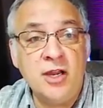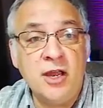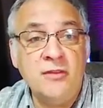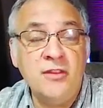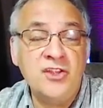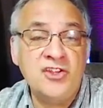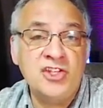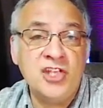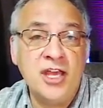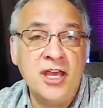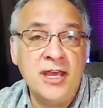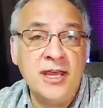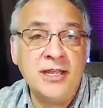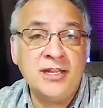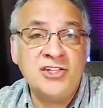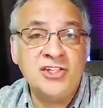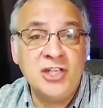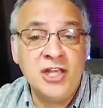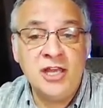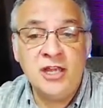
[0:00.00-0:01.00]
Now, this
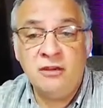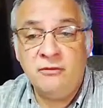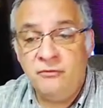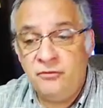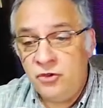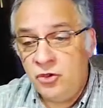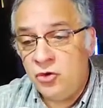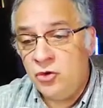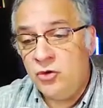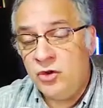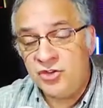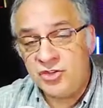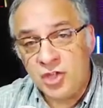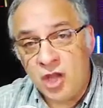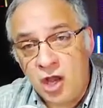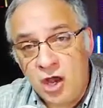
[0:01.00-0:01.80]
XNView is